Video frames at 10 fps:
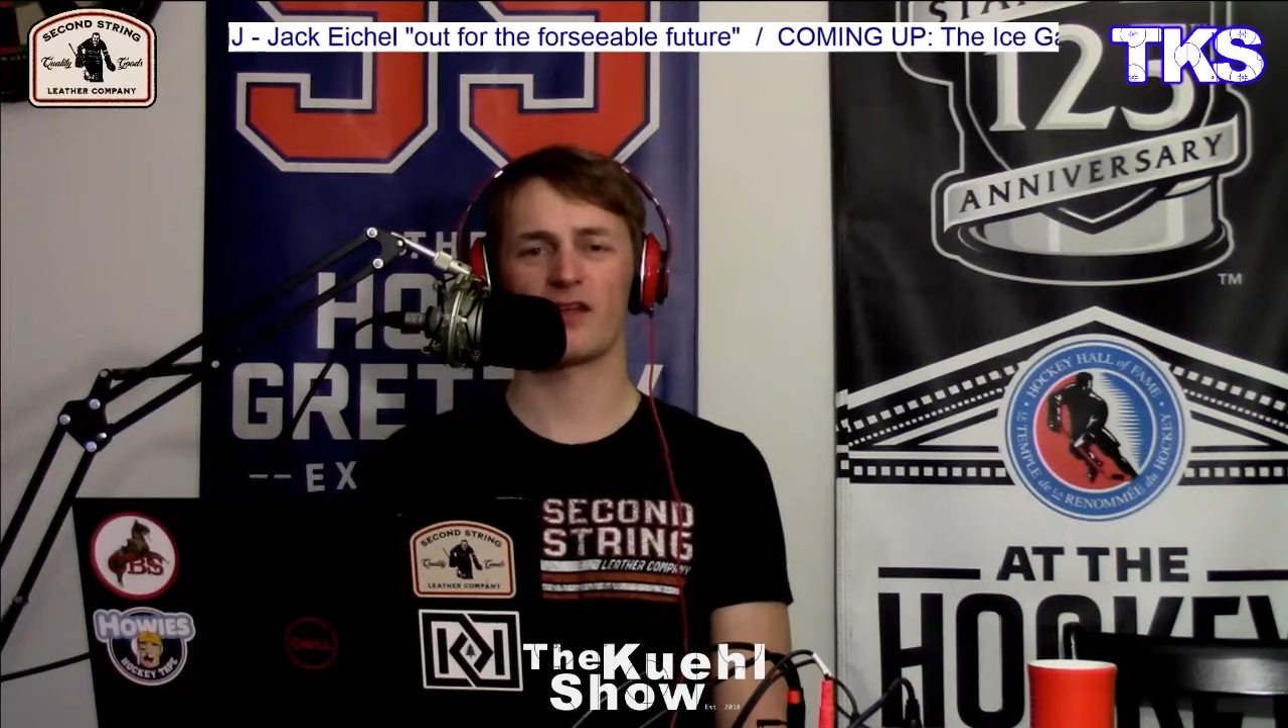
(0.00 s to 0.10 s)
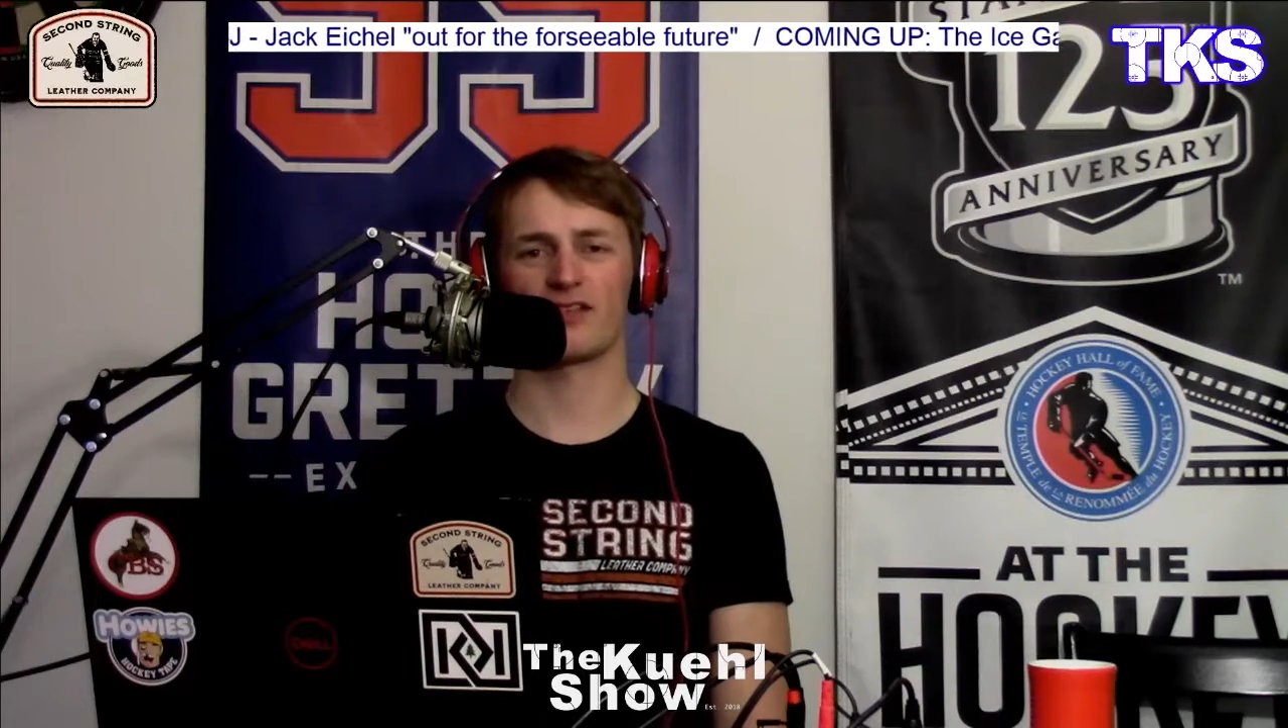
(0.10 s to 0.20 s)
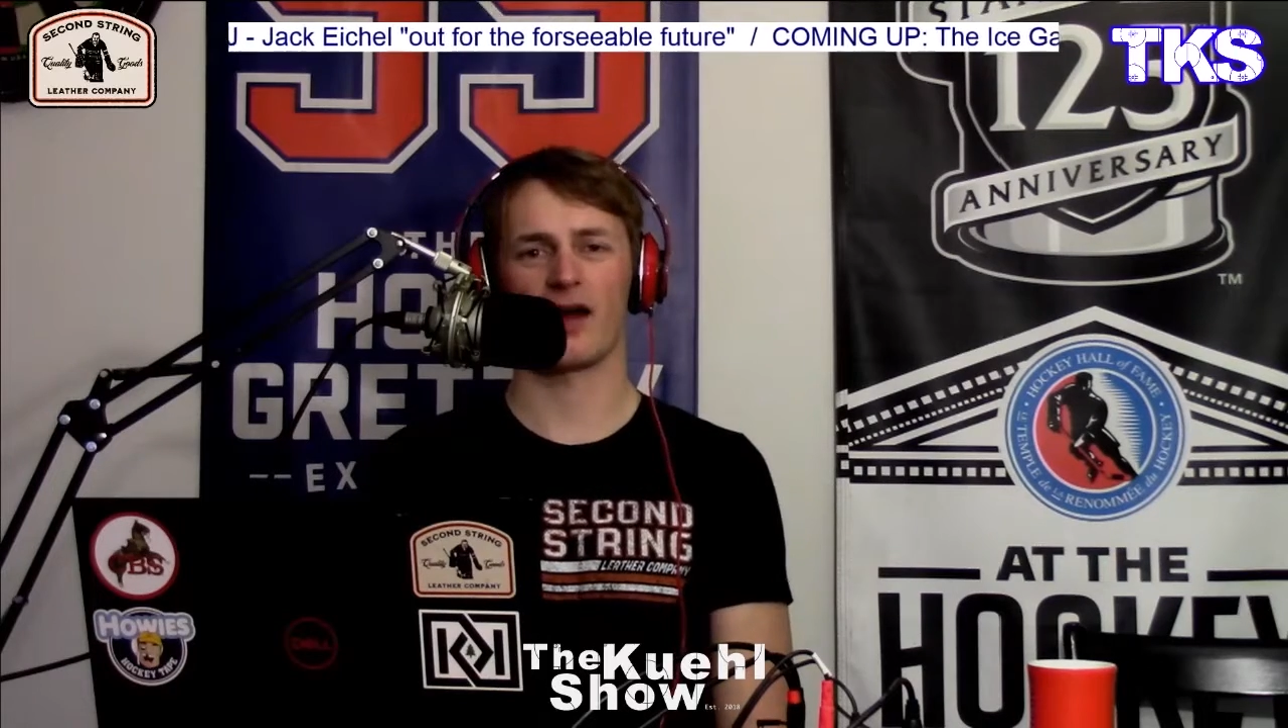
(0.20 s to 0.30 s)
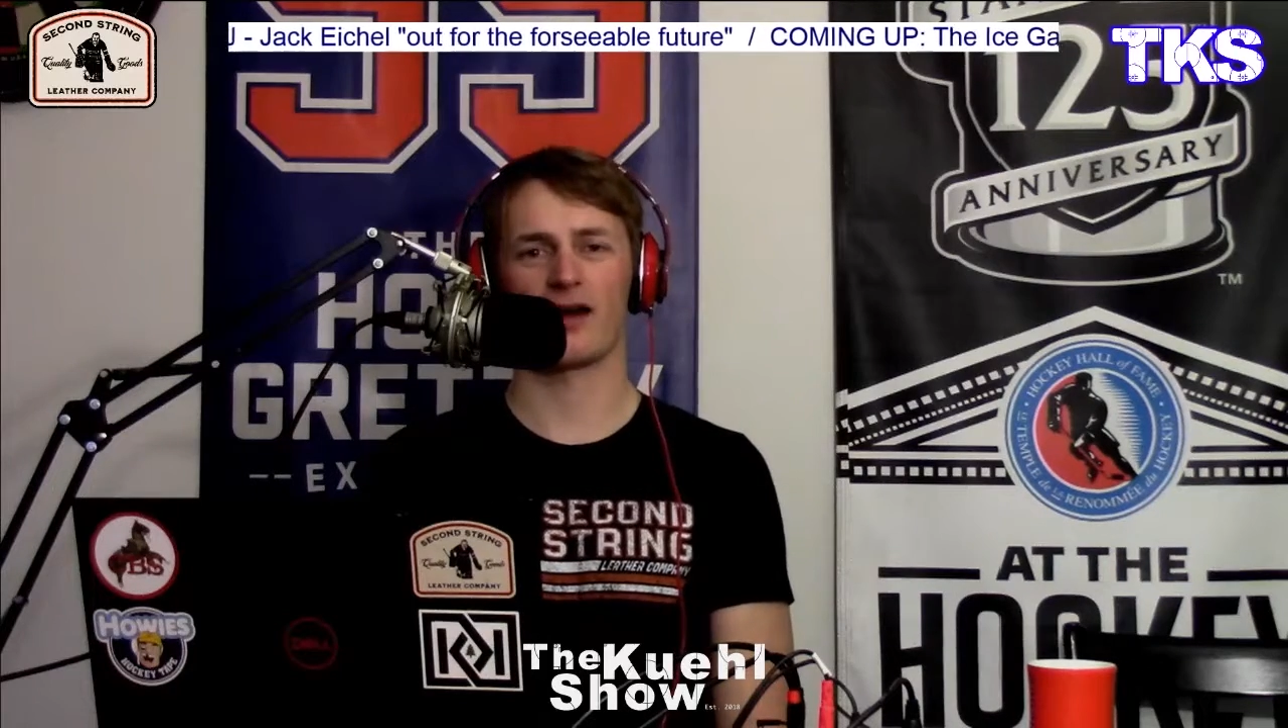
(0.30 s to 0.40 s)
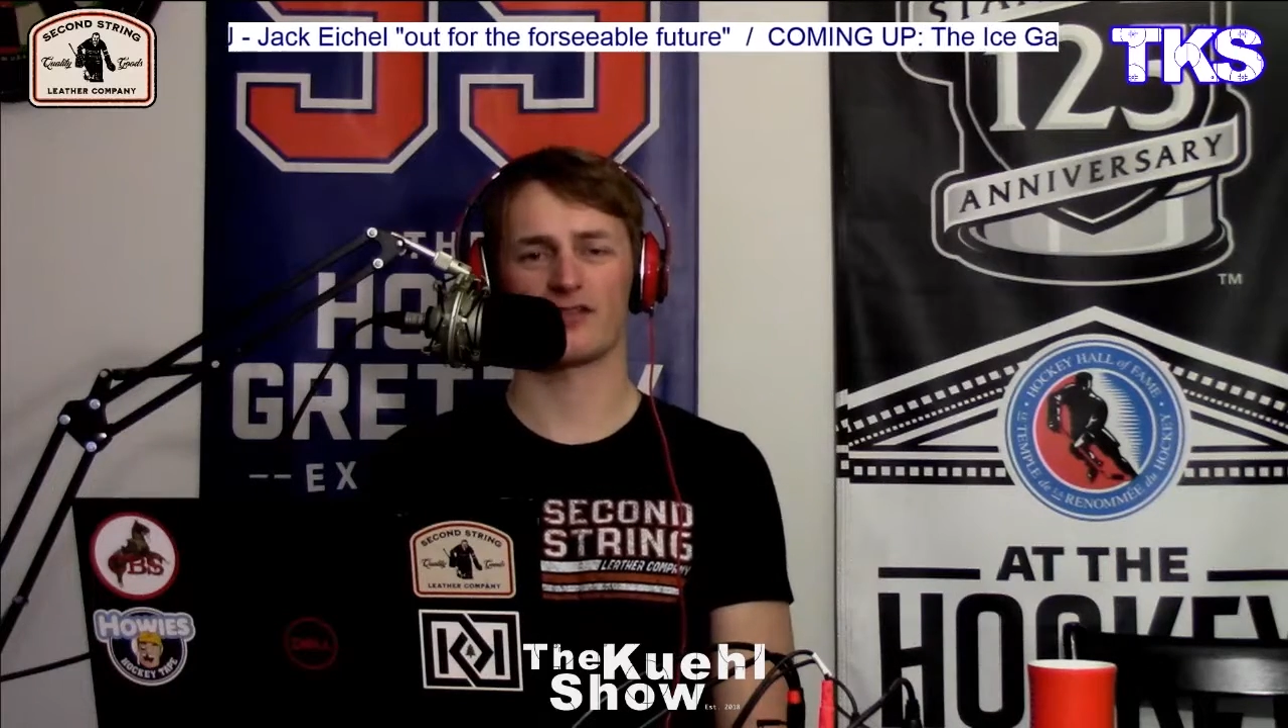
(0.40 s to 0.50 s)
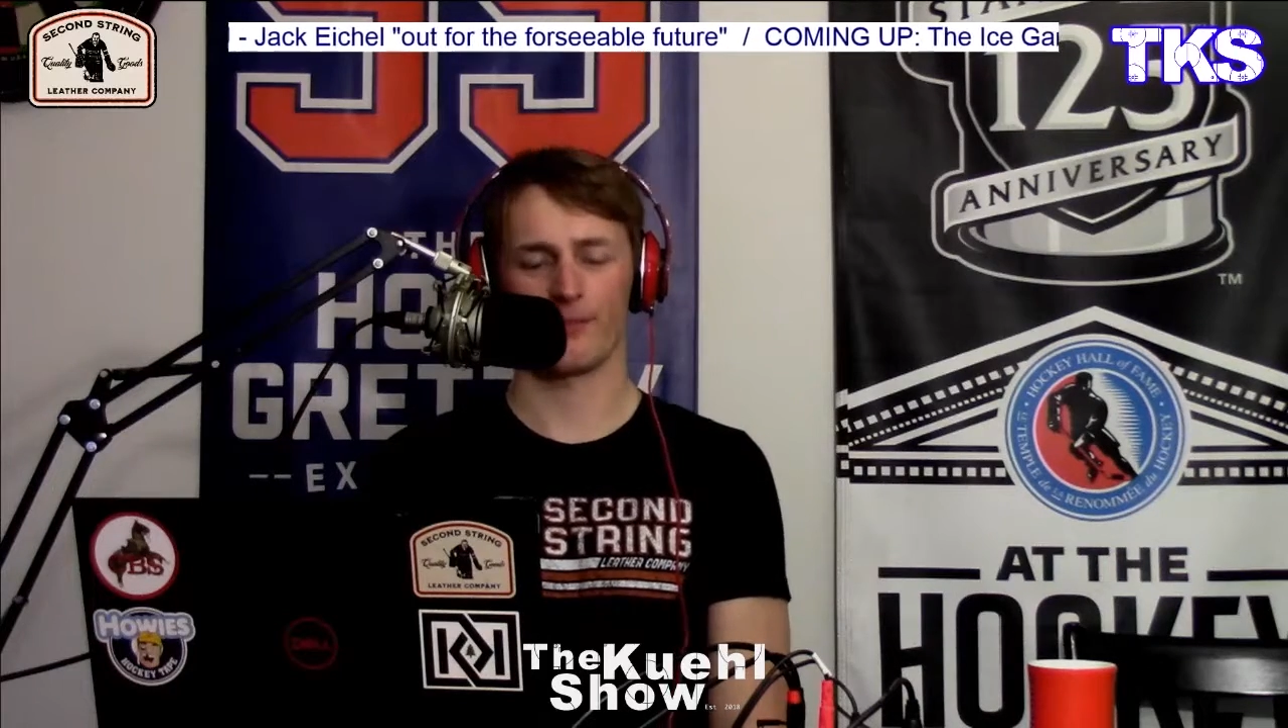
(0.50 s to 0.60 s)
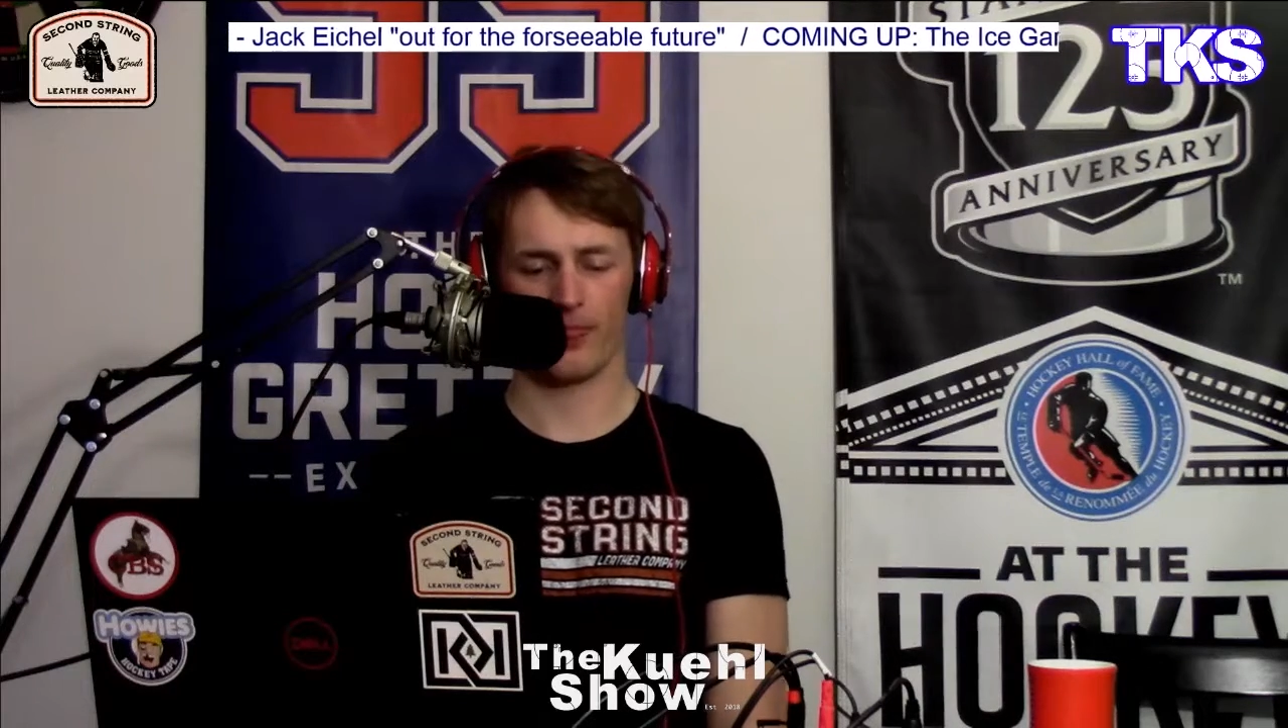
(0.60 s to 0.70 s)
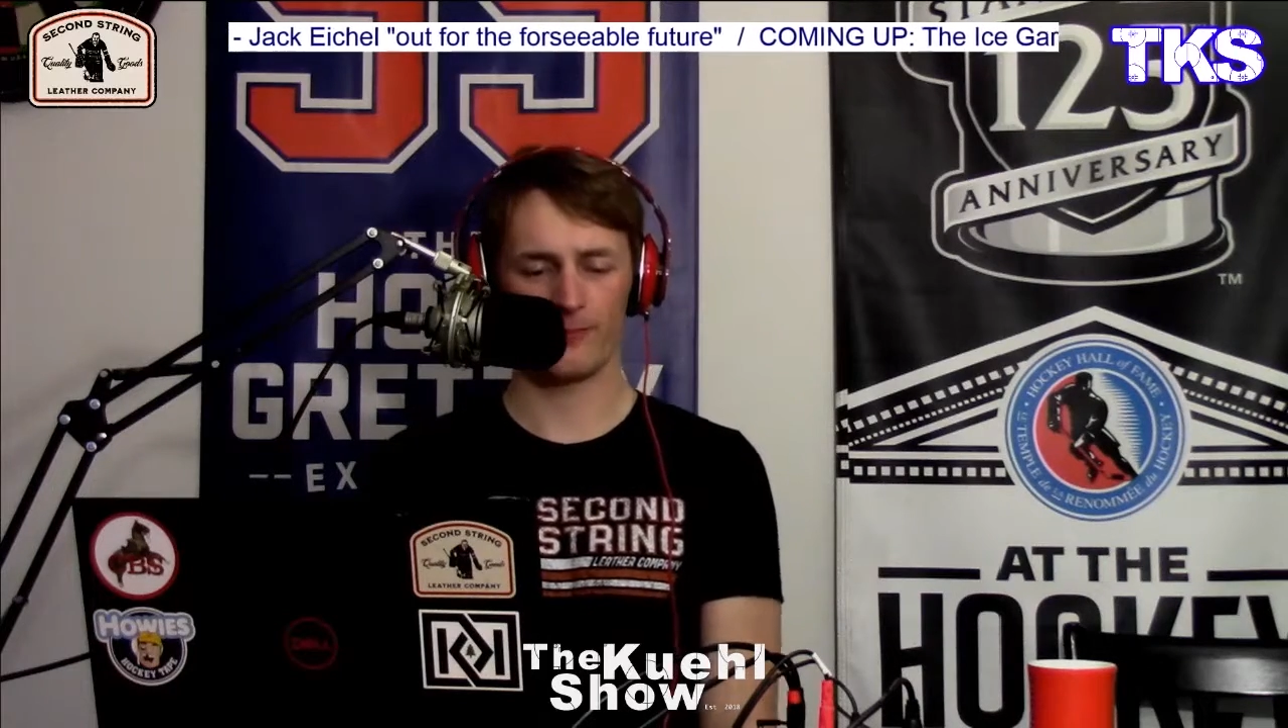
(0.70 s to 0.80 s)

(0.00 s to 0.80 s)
this, guys.